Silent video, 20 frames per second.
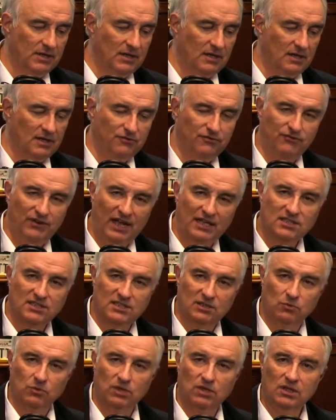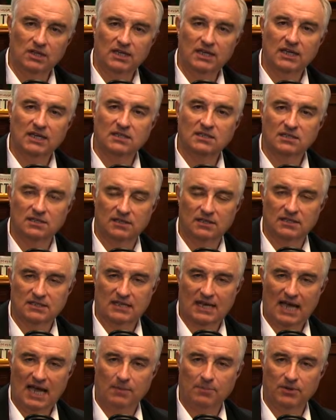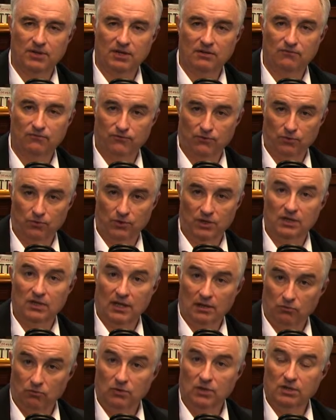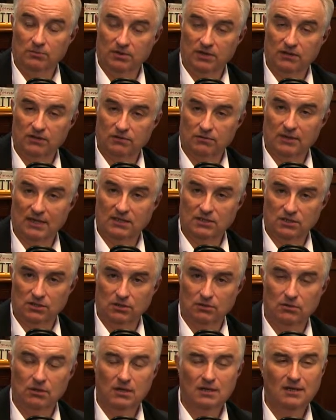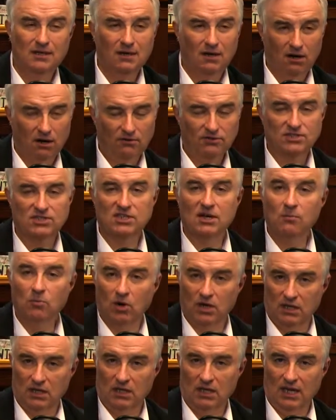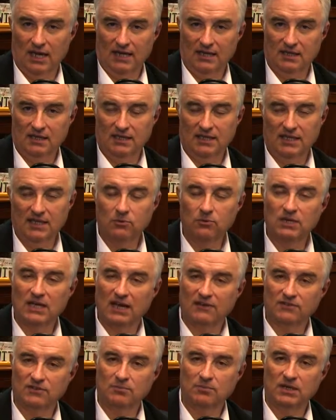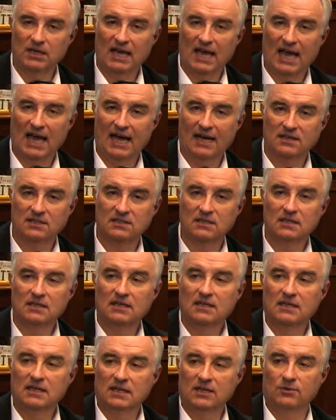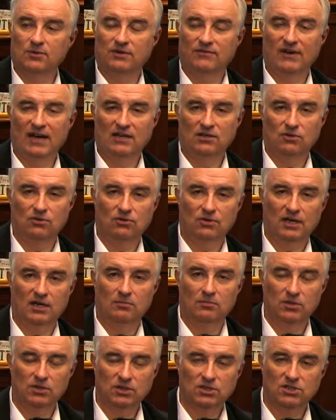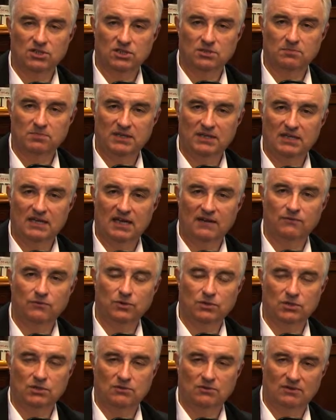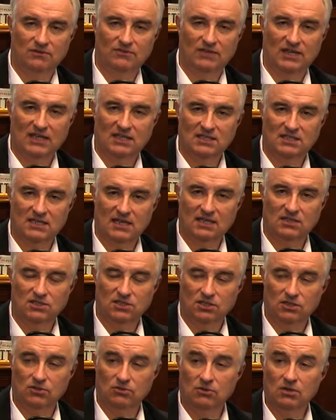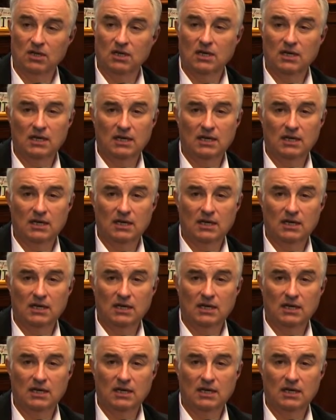uh, events that would lead to this happening for real and really be a threat to you are somewhat unlikely. He would have to be hacked. He would have had to create a malicious PDF, which he would have then sent to you.